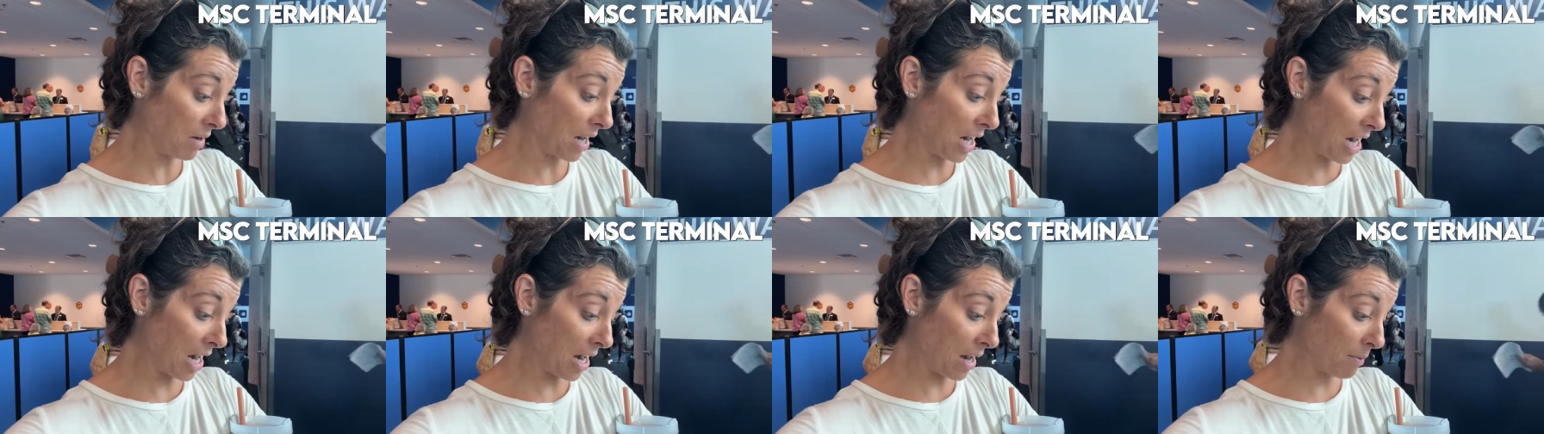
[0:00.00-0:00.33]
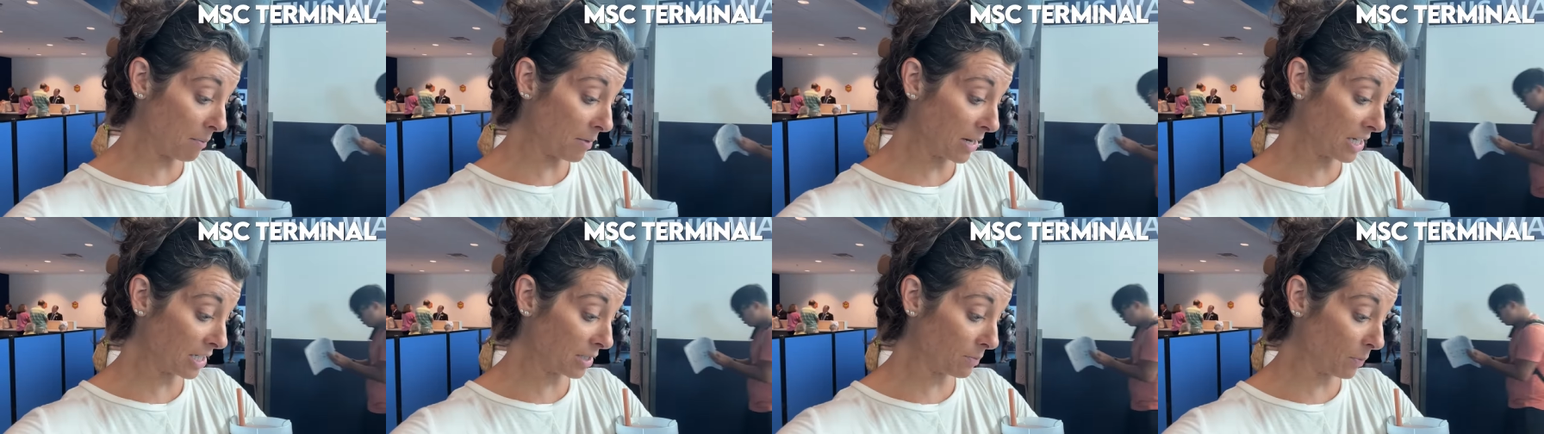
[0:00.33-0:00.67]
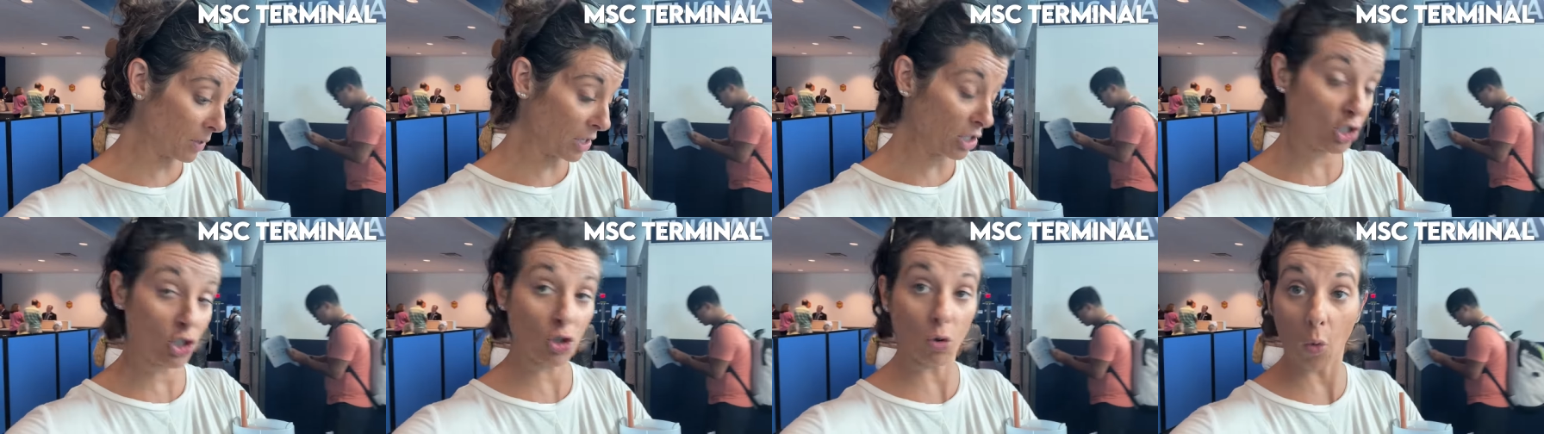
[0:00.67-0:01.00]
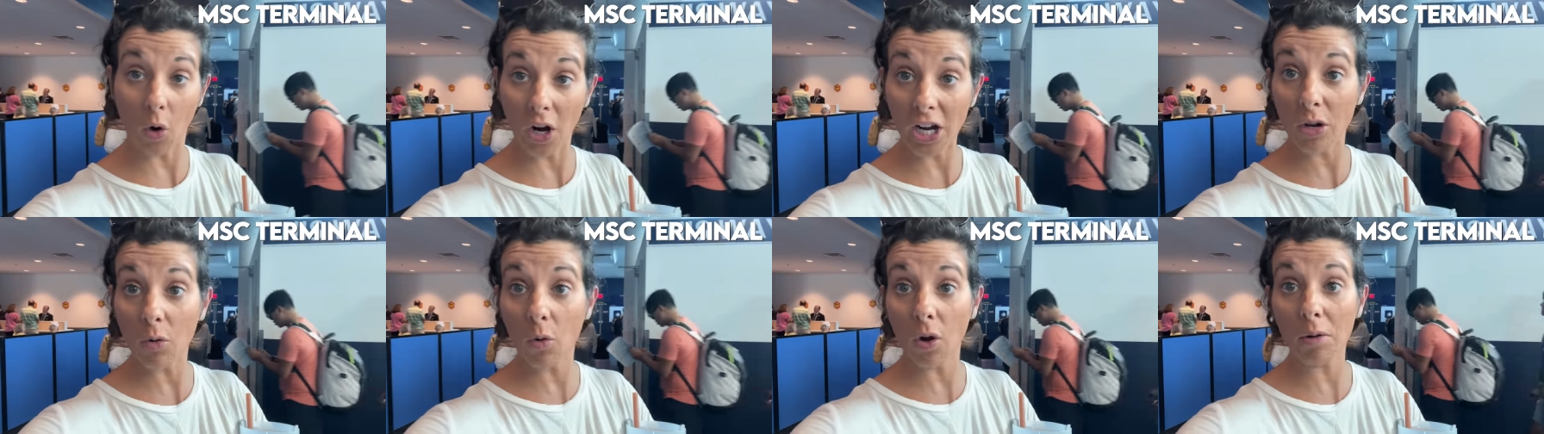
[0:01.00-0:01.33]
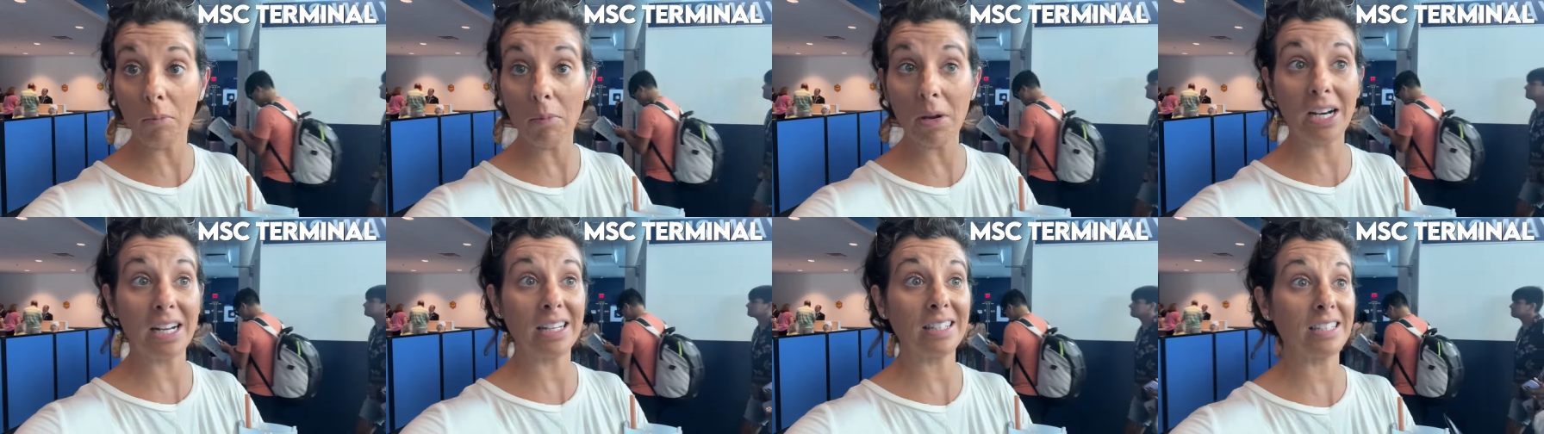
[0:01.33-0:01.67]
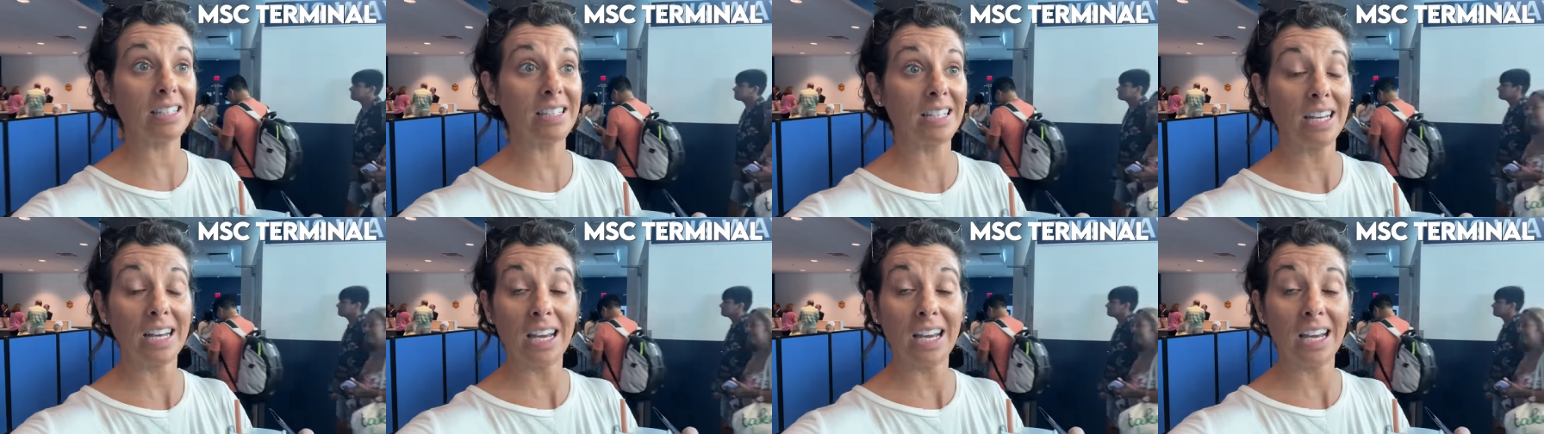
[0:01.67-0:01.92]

Um, it's been 21 minutes